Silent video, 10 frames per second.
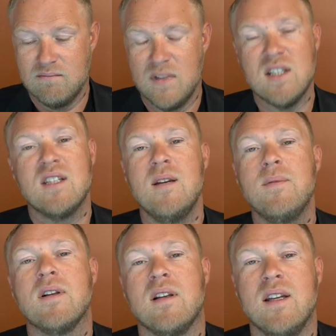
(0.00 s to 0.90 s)
is
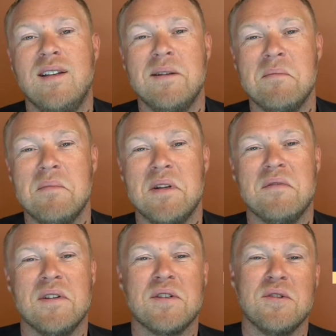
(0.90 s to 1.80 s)
typically
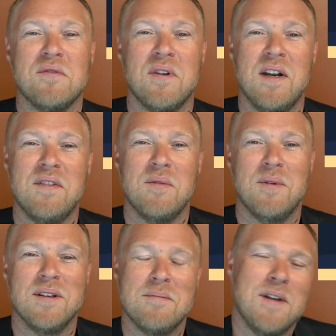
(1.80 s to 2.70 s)
beneficial for
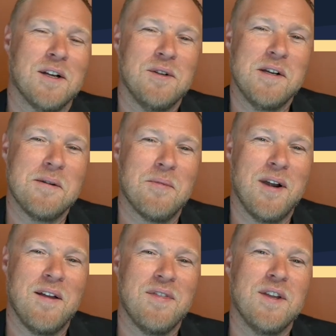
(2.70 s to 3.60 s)
everyone. I'm Dr. Aaron
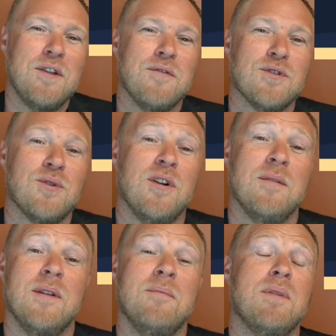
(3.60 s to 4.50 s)
Brown. Thank you for
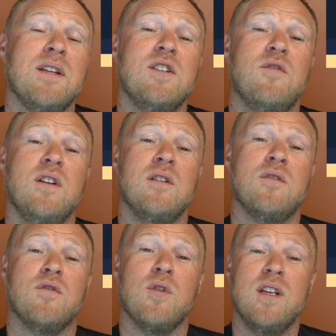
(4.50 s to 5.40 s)
joining me. Please feel
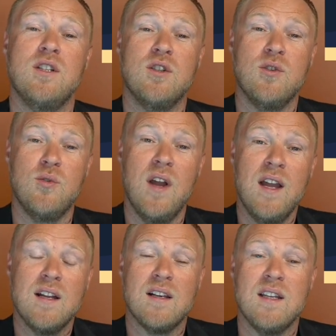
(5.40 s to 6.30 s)
free to
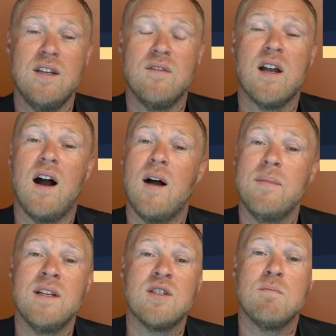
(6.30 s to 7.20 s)
leave
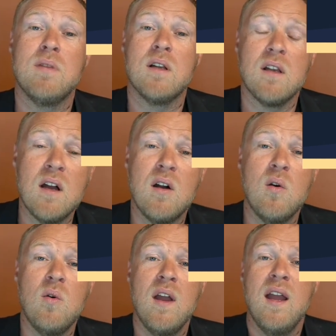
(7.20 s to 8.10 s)
comments
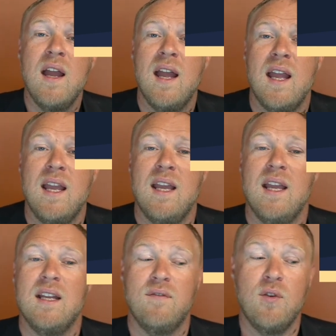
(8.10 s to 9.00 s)
below.
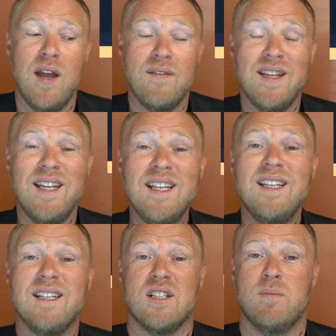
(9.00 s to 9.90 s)
And if you have
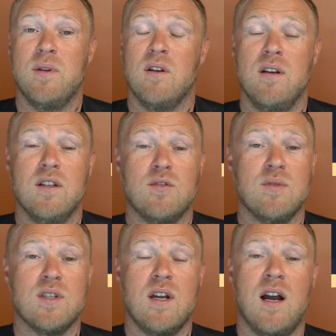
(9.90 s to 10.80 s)
any experience with
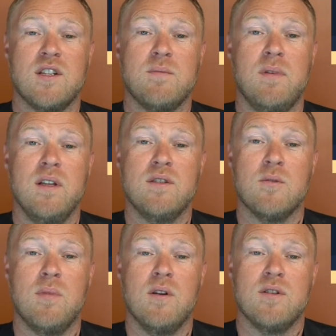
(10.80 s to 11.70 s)
stock splits or
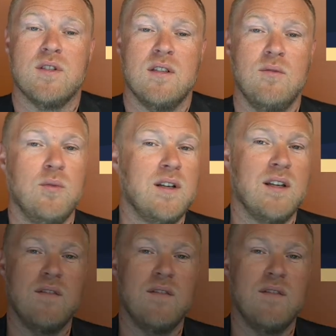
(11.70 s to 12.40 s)
purchasing, we'd love